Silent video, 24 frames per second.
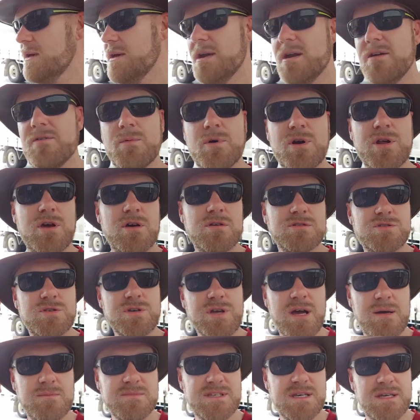Everybody else who
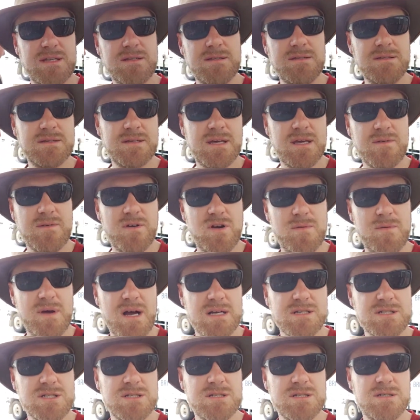comes in, thank you very
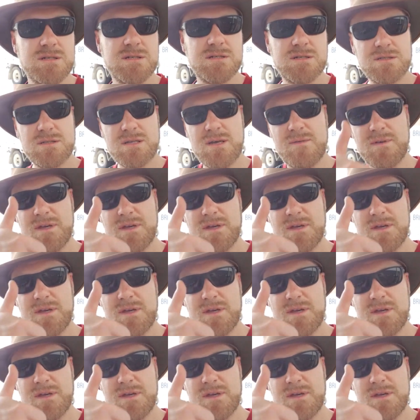much. Don't